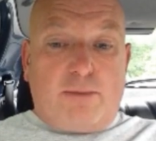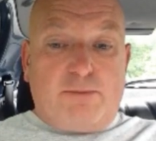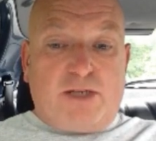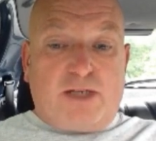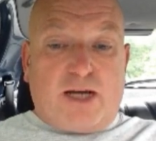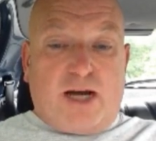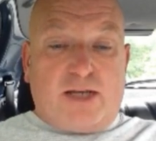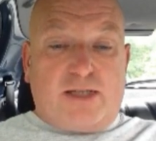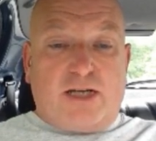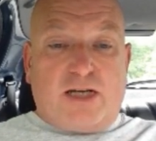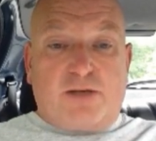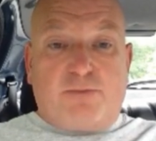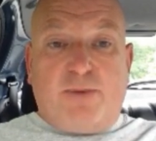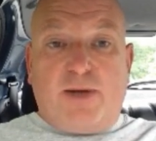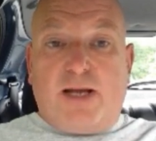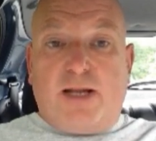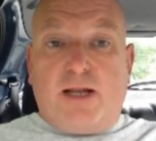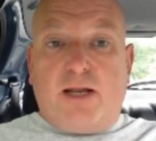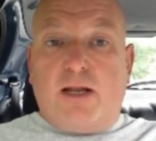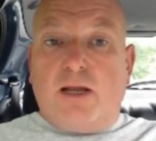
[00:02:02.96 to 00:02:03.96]
website has
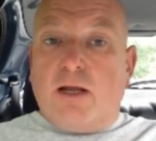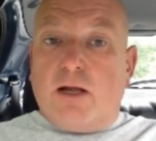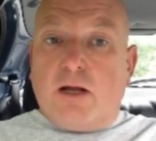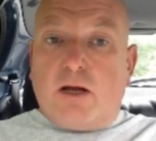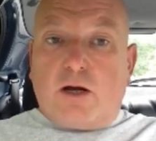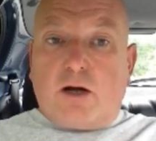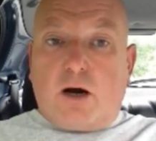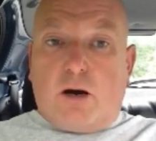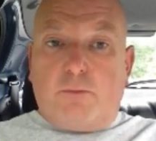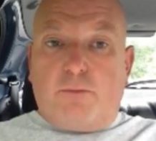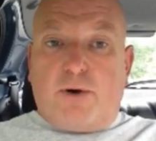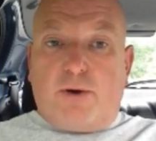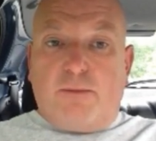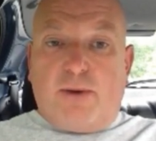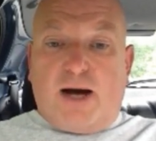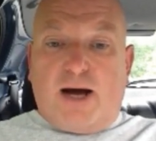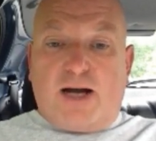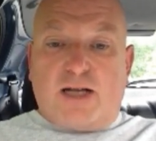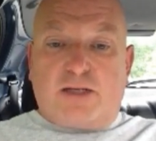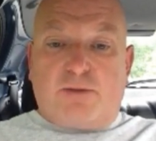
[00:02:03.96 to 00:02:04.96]
been
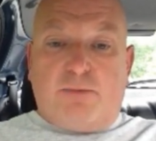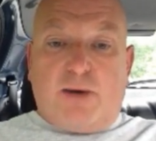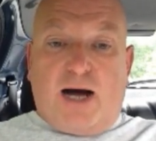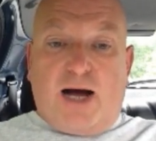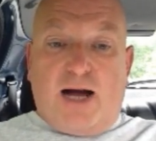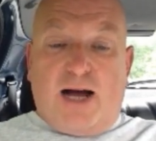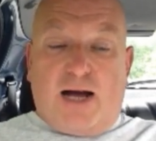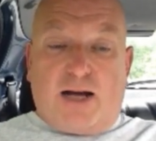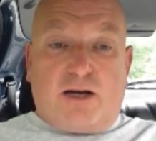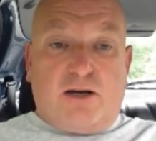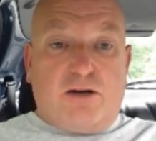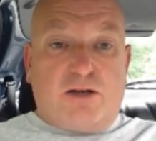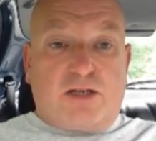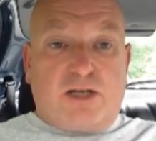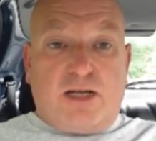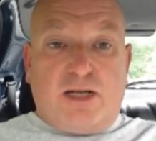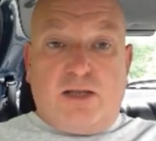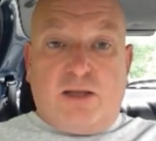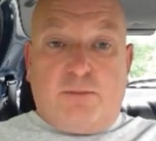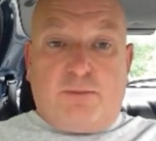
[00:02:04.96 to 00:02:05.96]
compromised by hackers
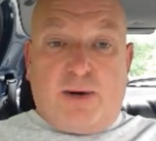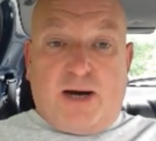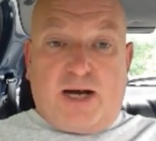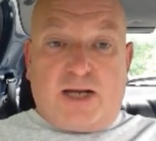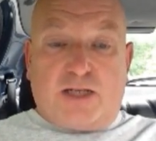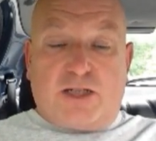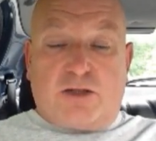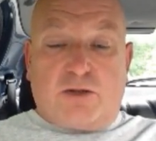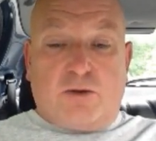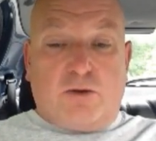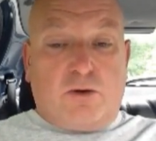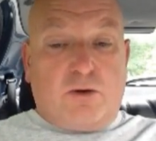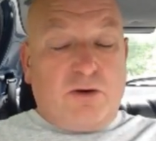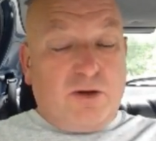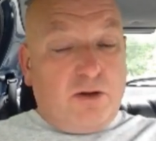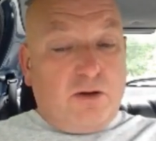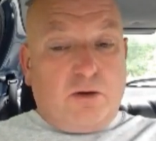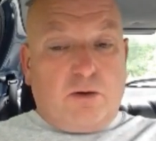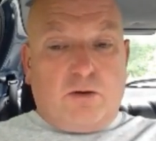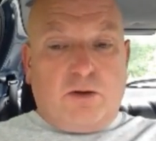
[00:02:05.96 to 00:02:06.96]
in the past, so
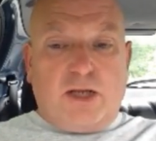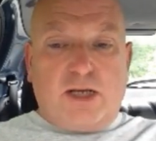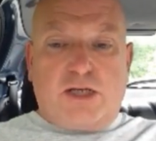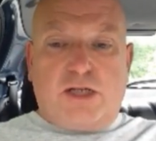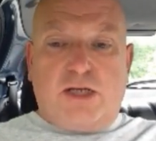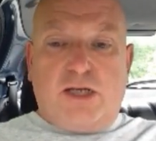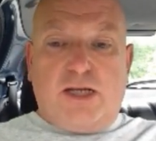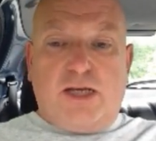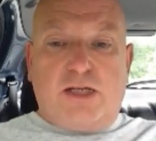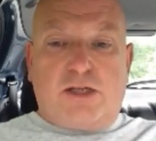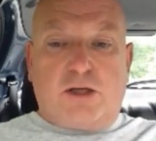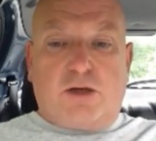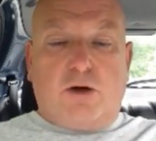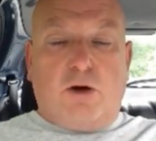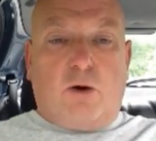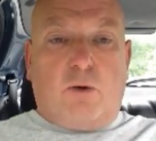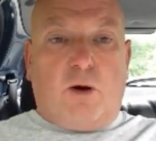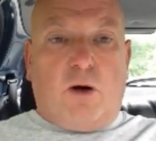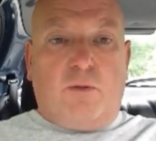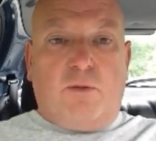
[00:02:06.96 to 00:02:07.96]
unless you need to
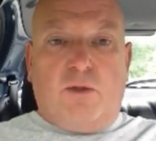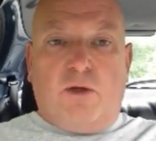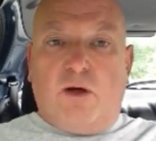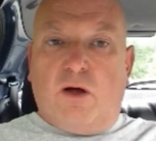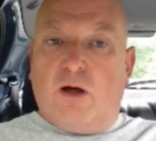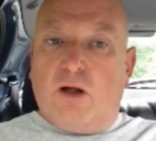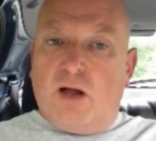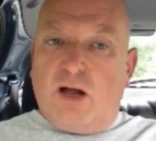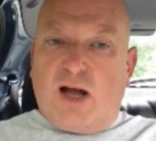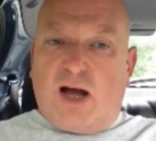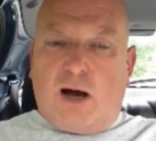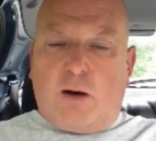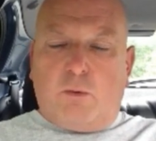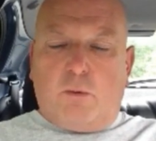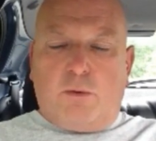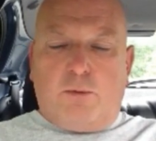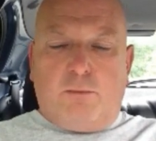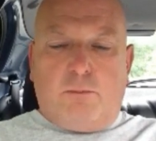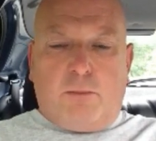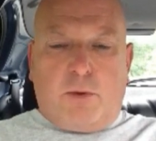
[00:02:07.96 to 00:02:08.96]
go on there, I
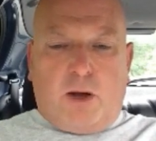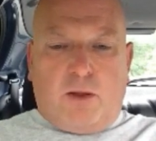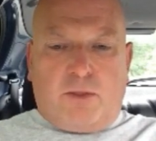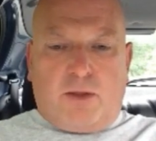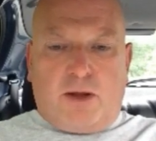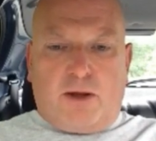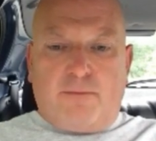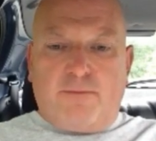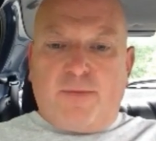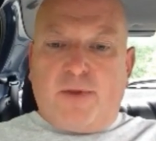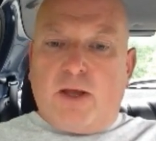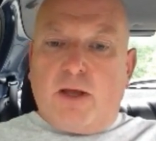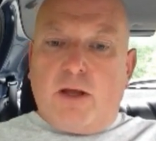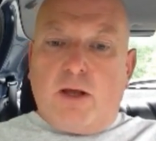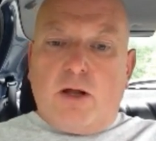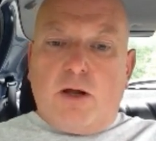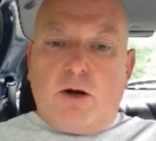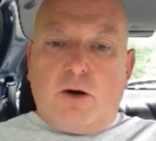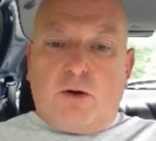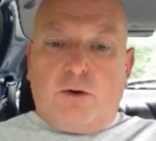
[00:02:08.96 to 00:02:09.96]
wouldn't bother.
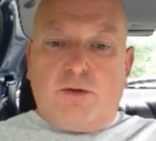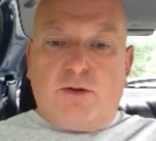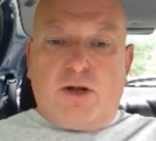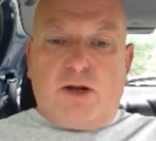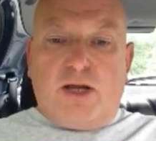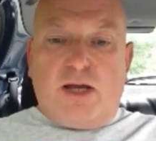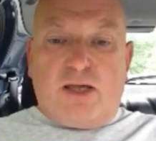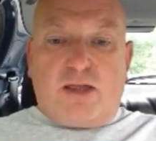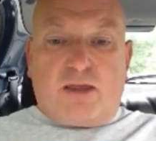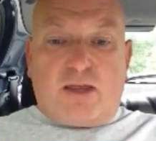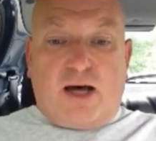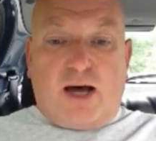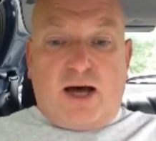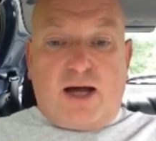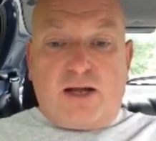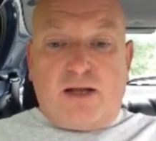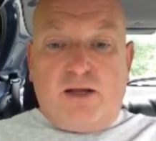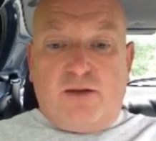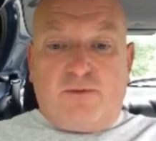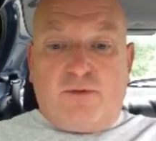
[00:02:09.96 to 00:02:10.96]
Underneath
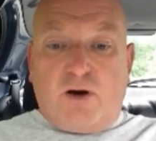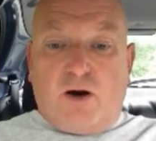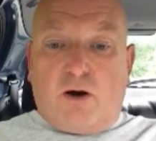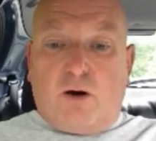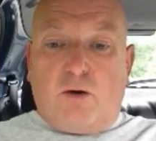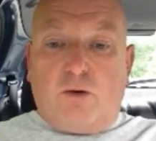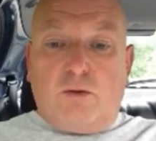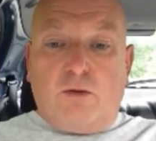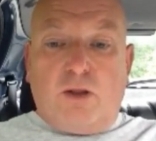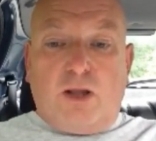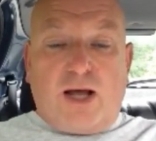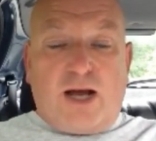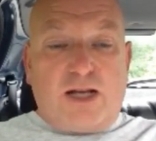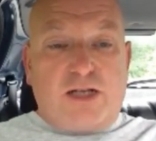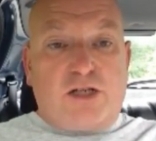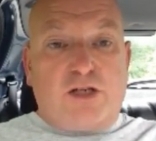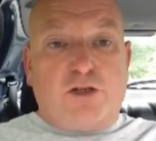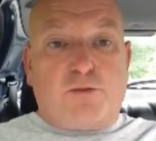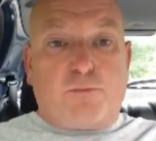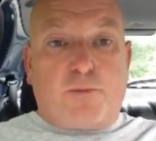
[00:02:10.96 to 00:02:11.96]
that, you've got
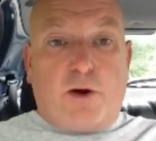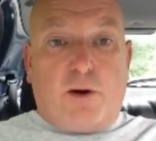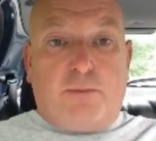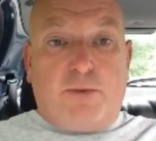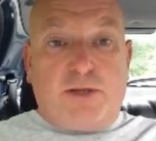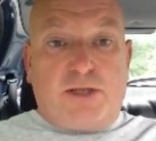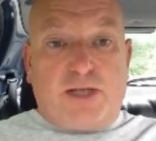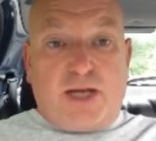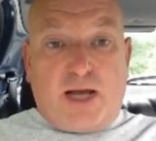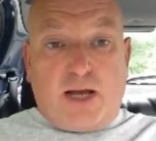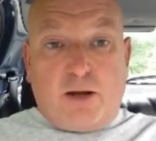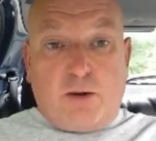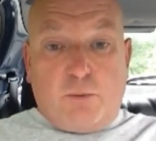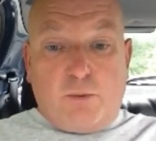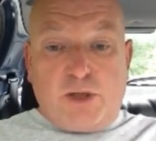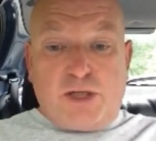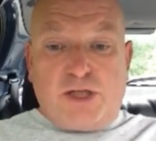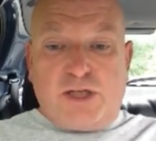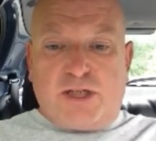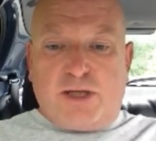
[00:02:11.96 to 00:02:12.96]
unlicensed property,
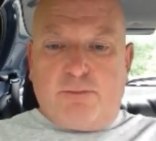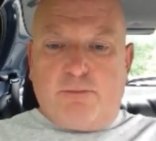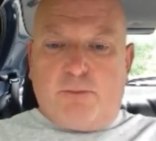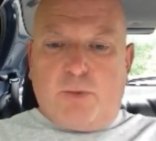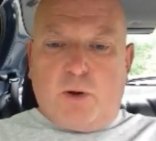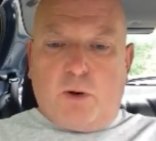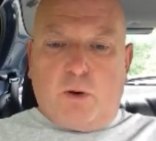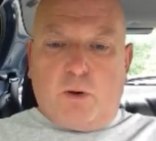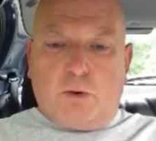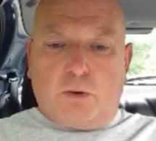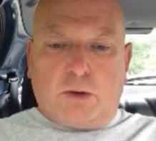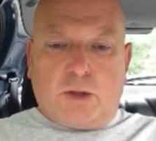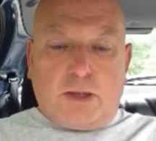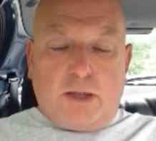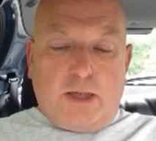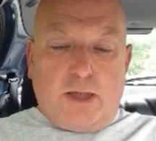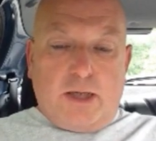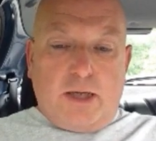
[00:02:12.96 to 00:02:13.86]
which is in bold.